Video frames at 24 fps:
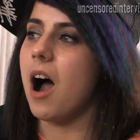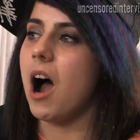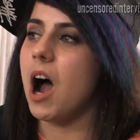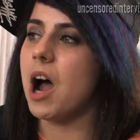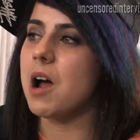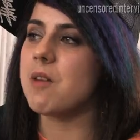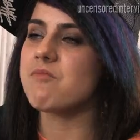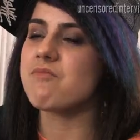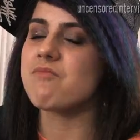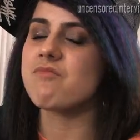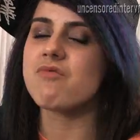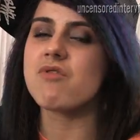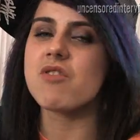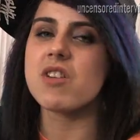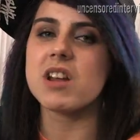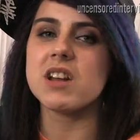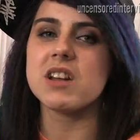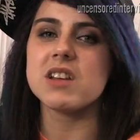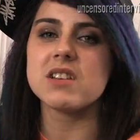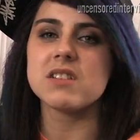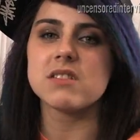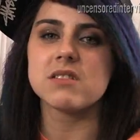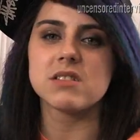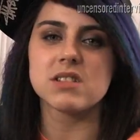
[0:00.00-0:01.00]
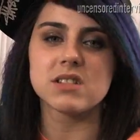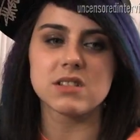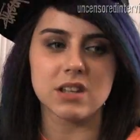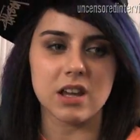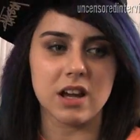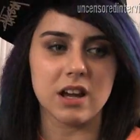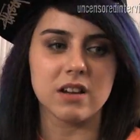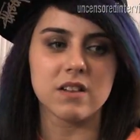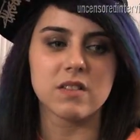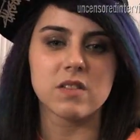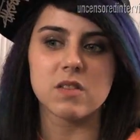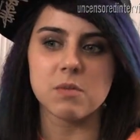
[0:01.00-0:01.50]
I'm really
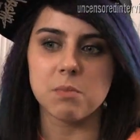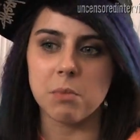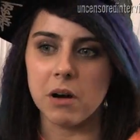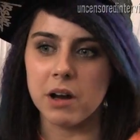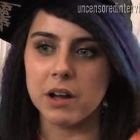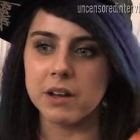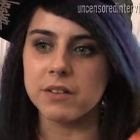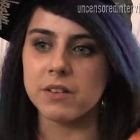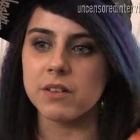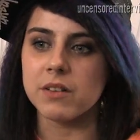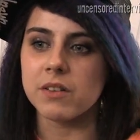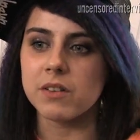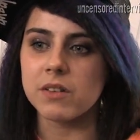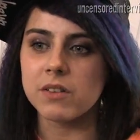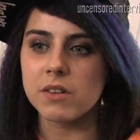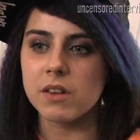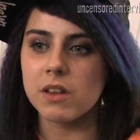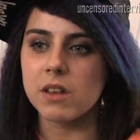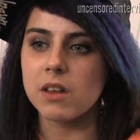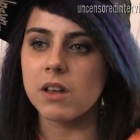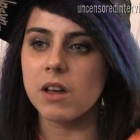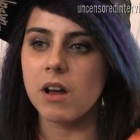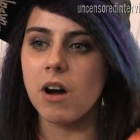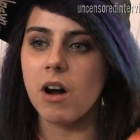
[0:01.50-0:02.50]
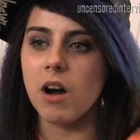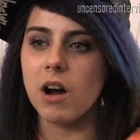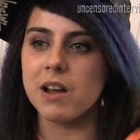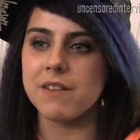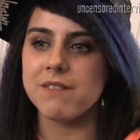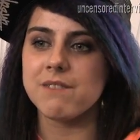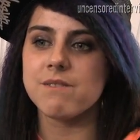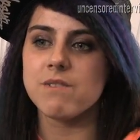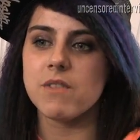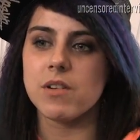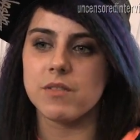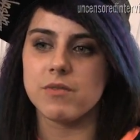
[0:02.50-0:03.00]
scared of spiders.
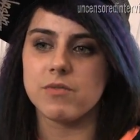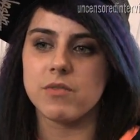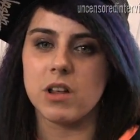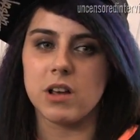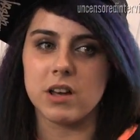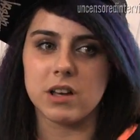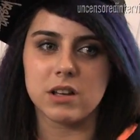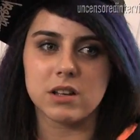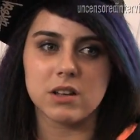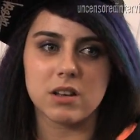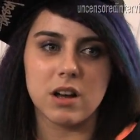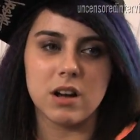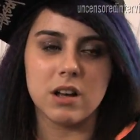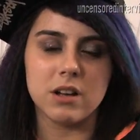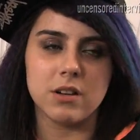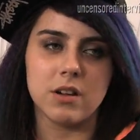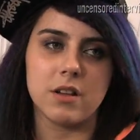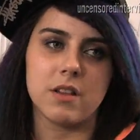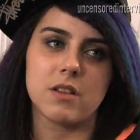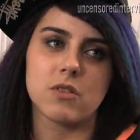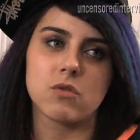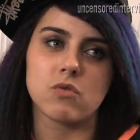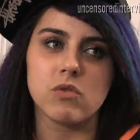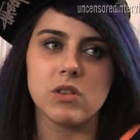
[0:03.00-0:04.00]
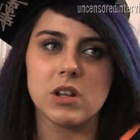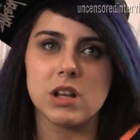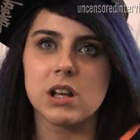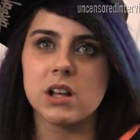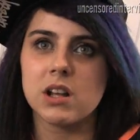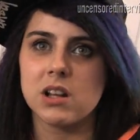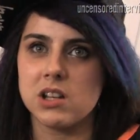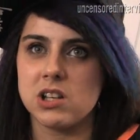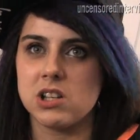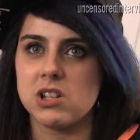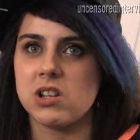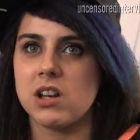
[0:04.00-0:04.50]
I like I know that's really
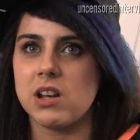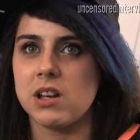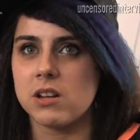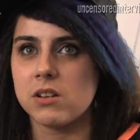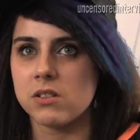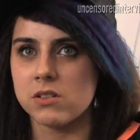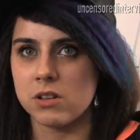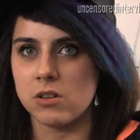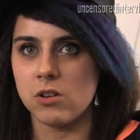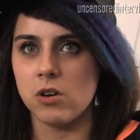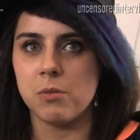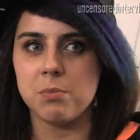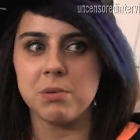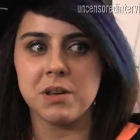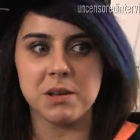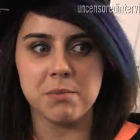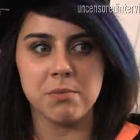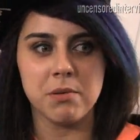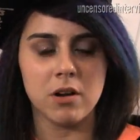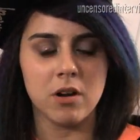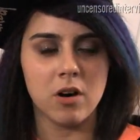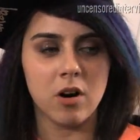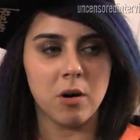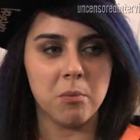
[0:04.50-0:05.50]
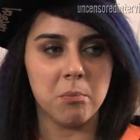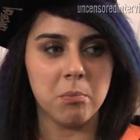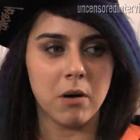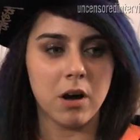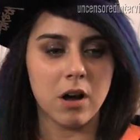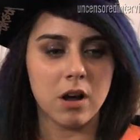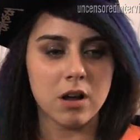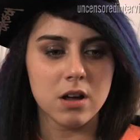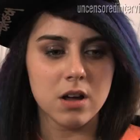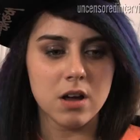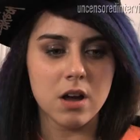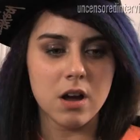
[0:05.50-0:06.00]
cliche because a lot of people are,
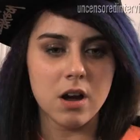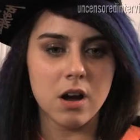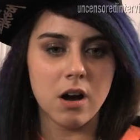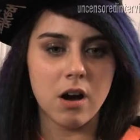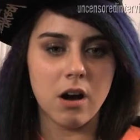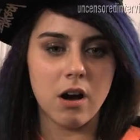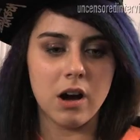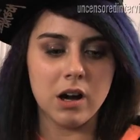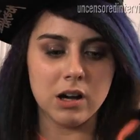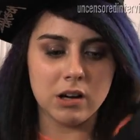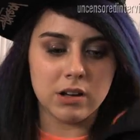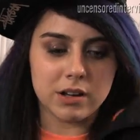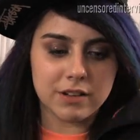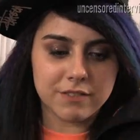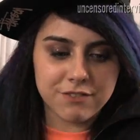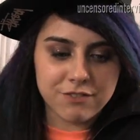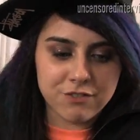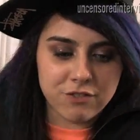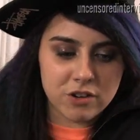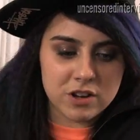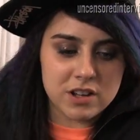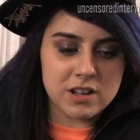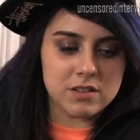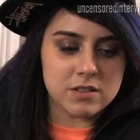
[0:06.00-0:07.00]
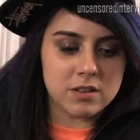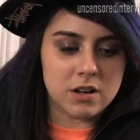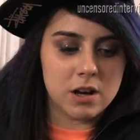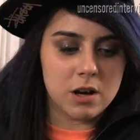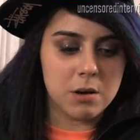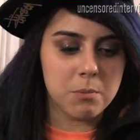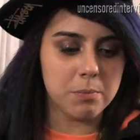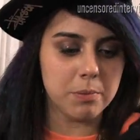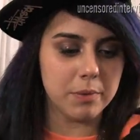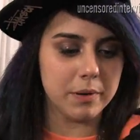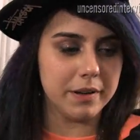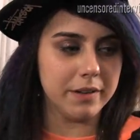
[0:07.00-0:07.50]
but I like freeze
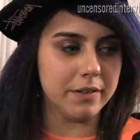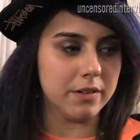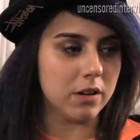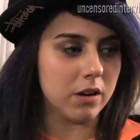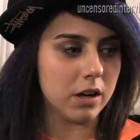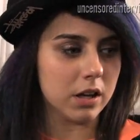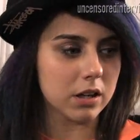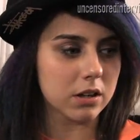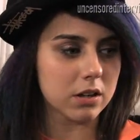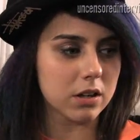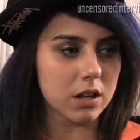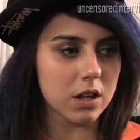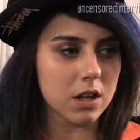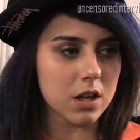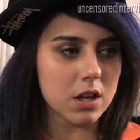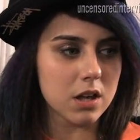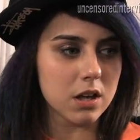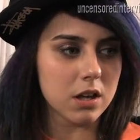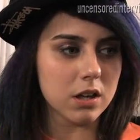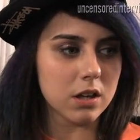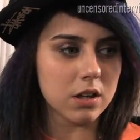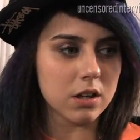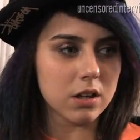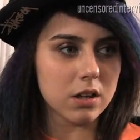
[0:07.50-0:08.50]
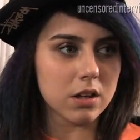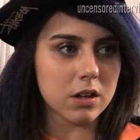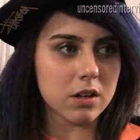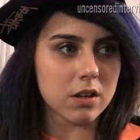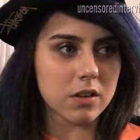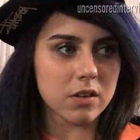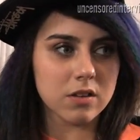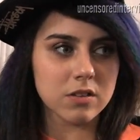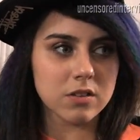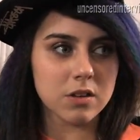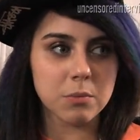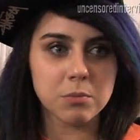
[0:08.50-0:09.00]
up and like
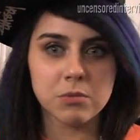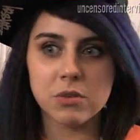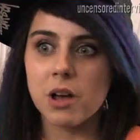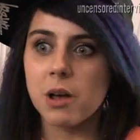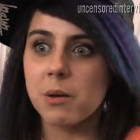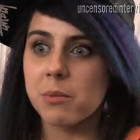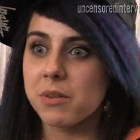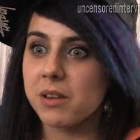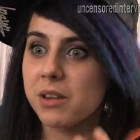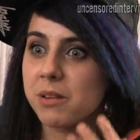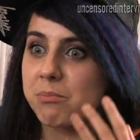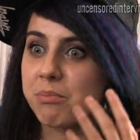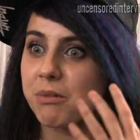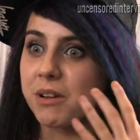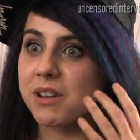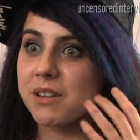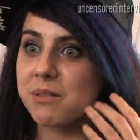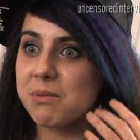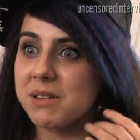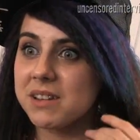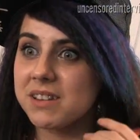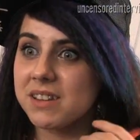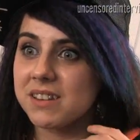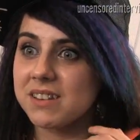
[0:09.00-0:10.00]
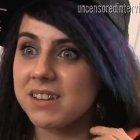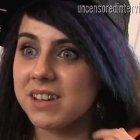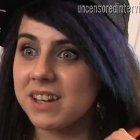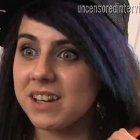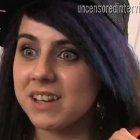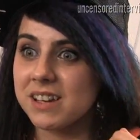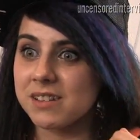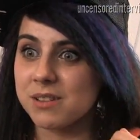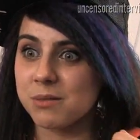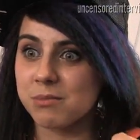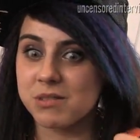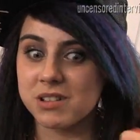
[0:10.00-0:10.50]
sometimes it brings me to
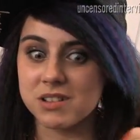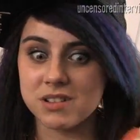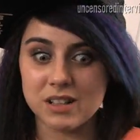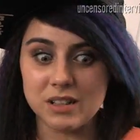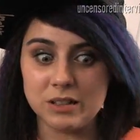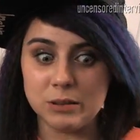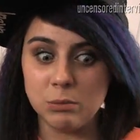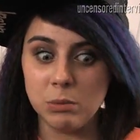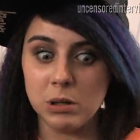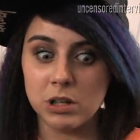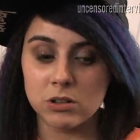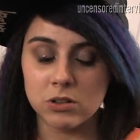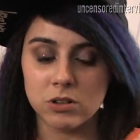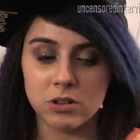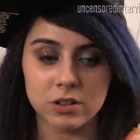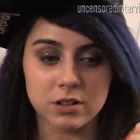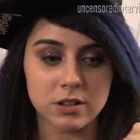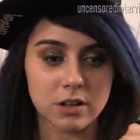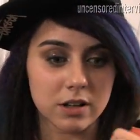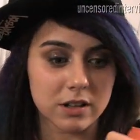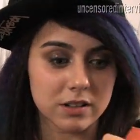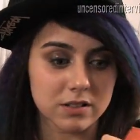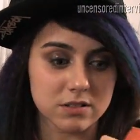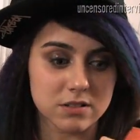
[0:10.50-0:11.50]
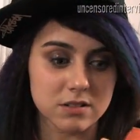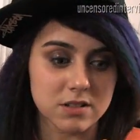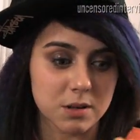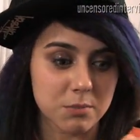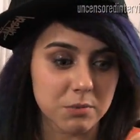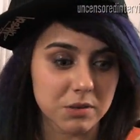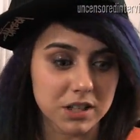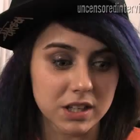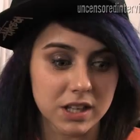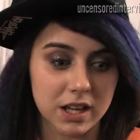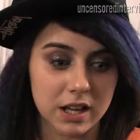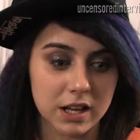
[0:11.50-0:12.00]
tears. I'm just like, oh my god, like
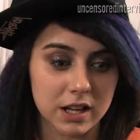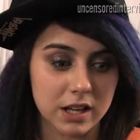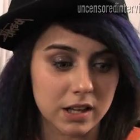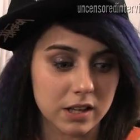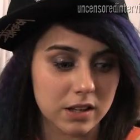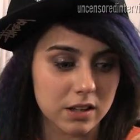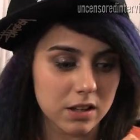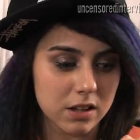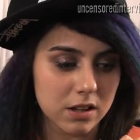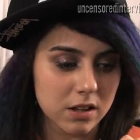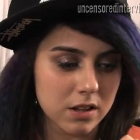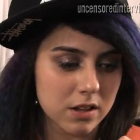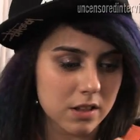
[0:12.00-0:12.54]
someone kill it.